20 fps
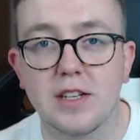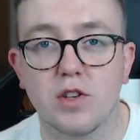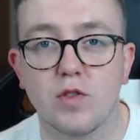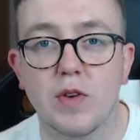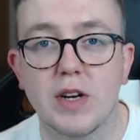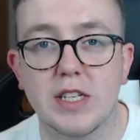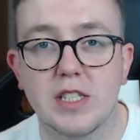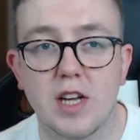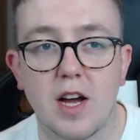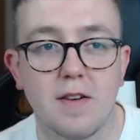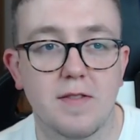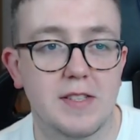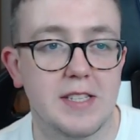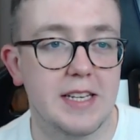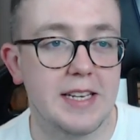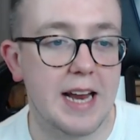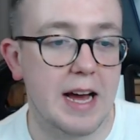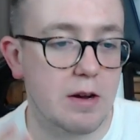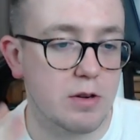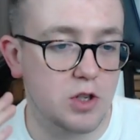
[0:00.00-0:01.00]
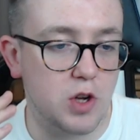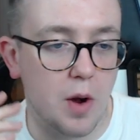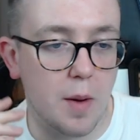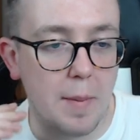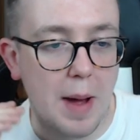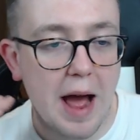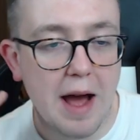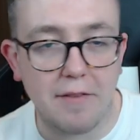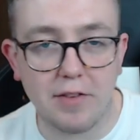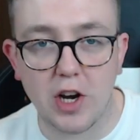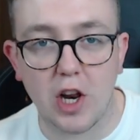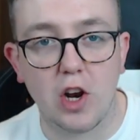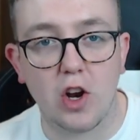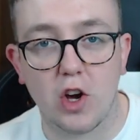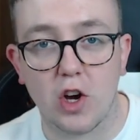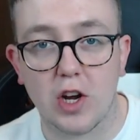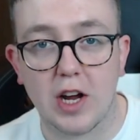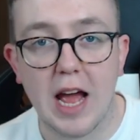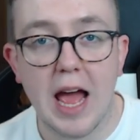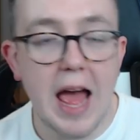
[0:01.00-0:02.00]
are resurfacing now, so I'm having a
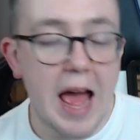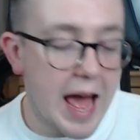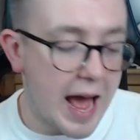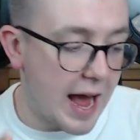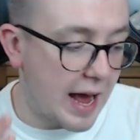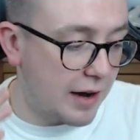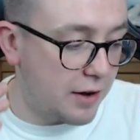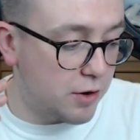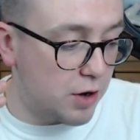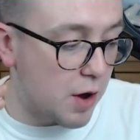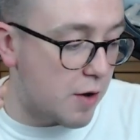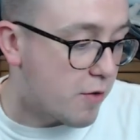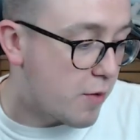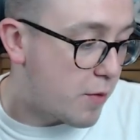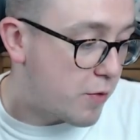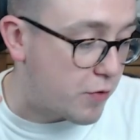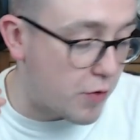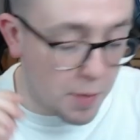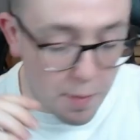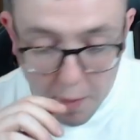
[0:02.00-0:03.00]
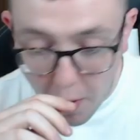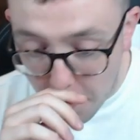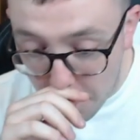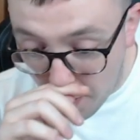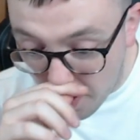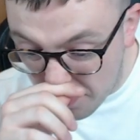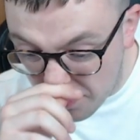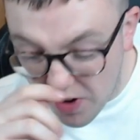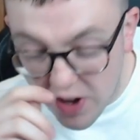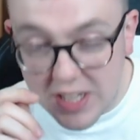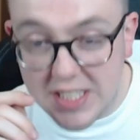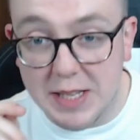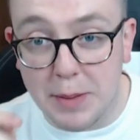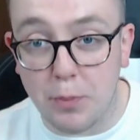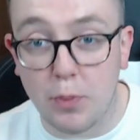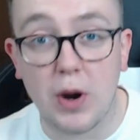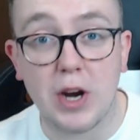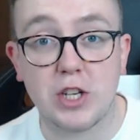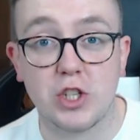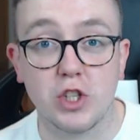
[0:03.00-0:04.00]
look. And from my first
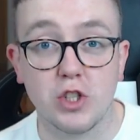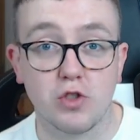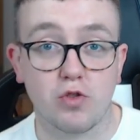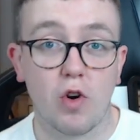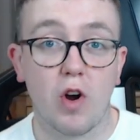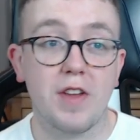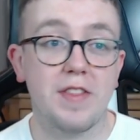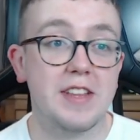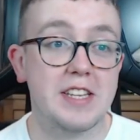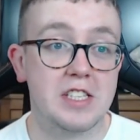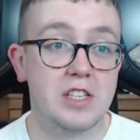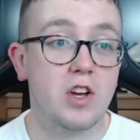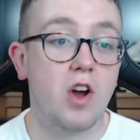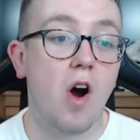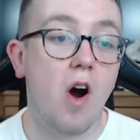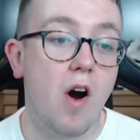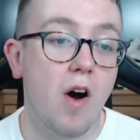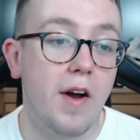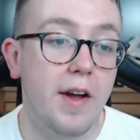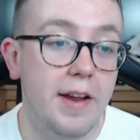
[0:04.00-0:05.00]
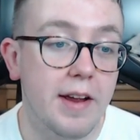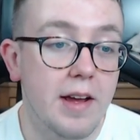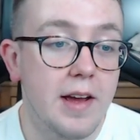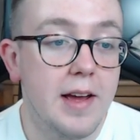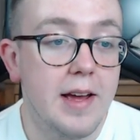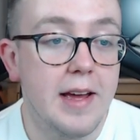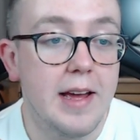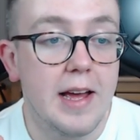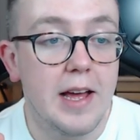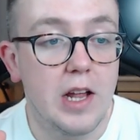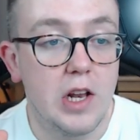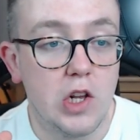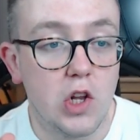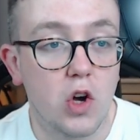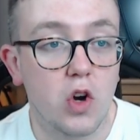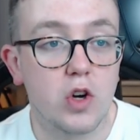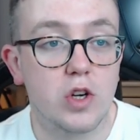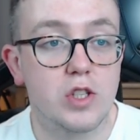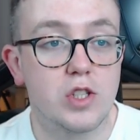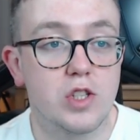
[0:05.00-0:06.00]
impressions, right, this guy
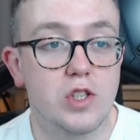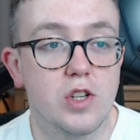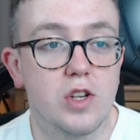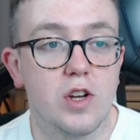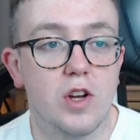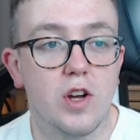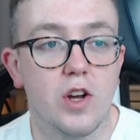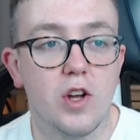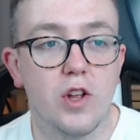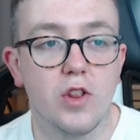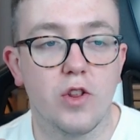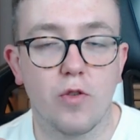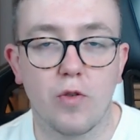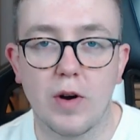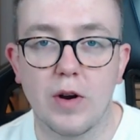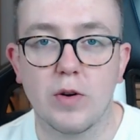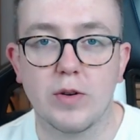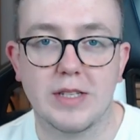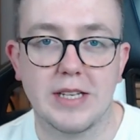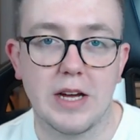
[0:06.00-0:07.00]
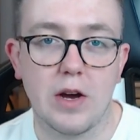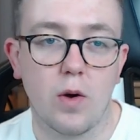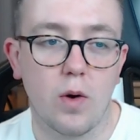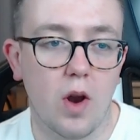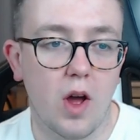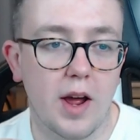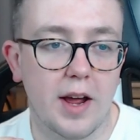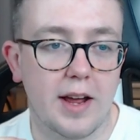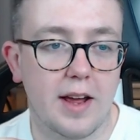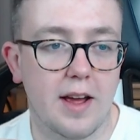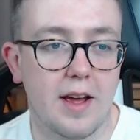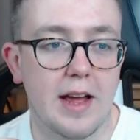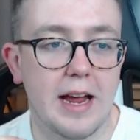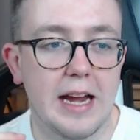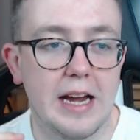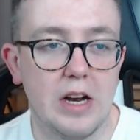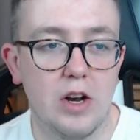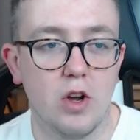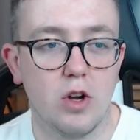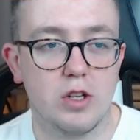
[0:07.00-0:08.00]
looks the real deal. Like,
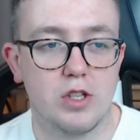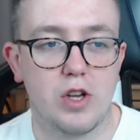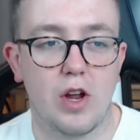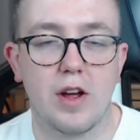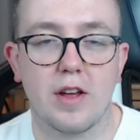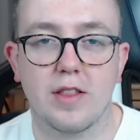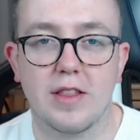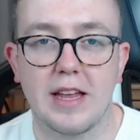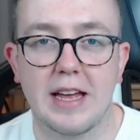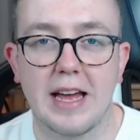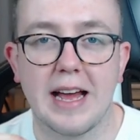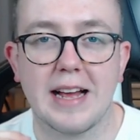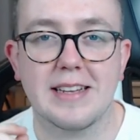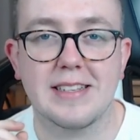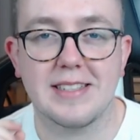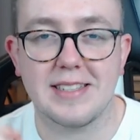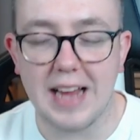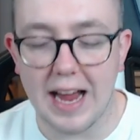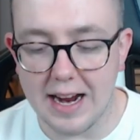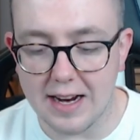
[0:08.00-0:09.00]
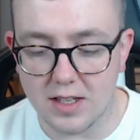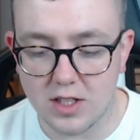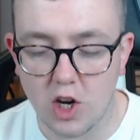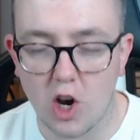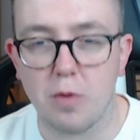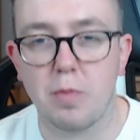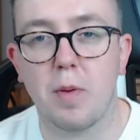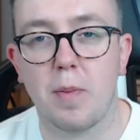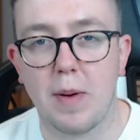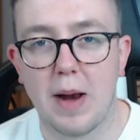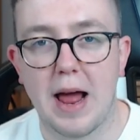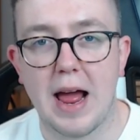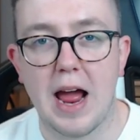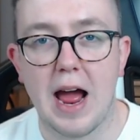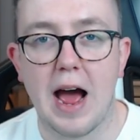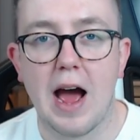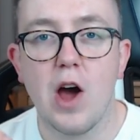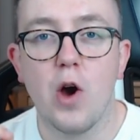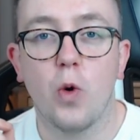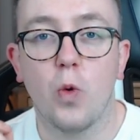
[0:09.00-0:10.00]
he looks like the exact type of player
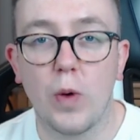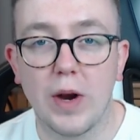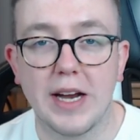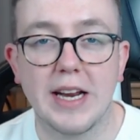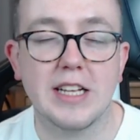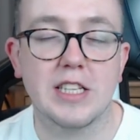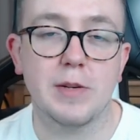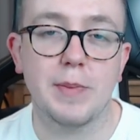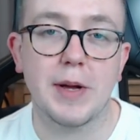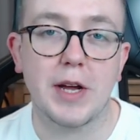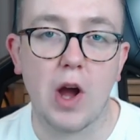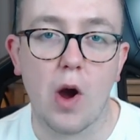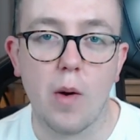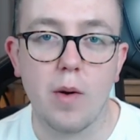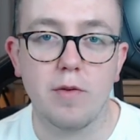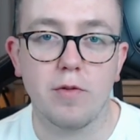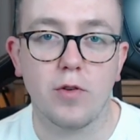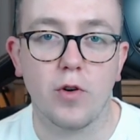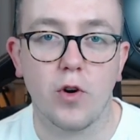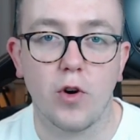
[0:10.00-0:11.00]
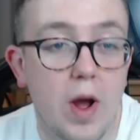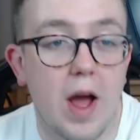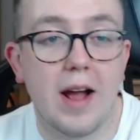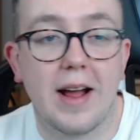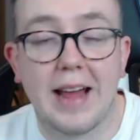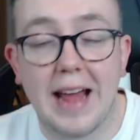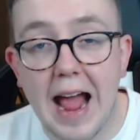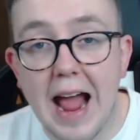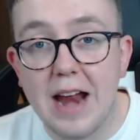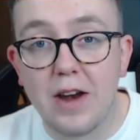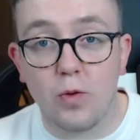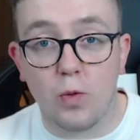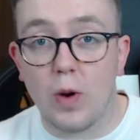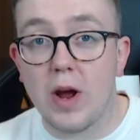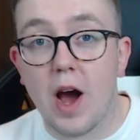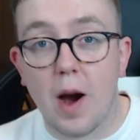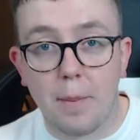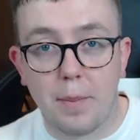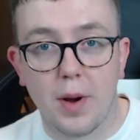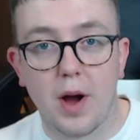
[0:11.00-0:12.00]
we need to be going for. Again, We
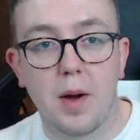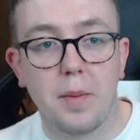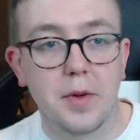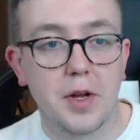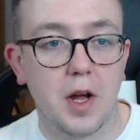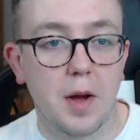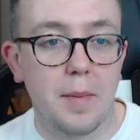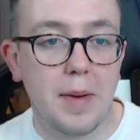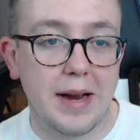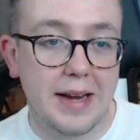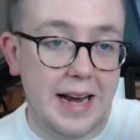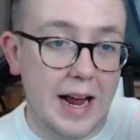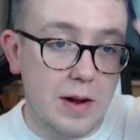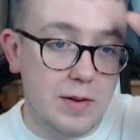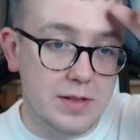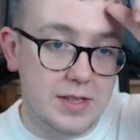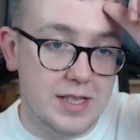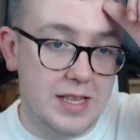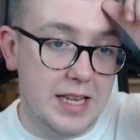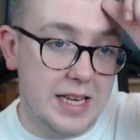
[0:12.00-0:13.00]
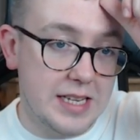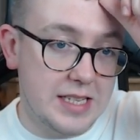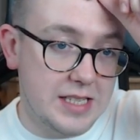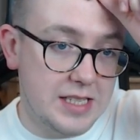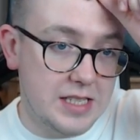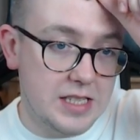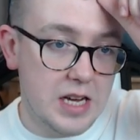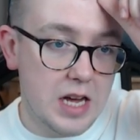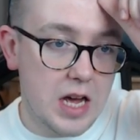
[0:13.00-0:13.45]
Are Birmingham announced this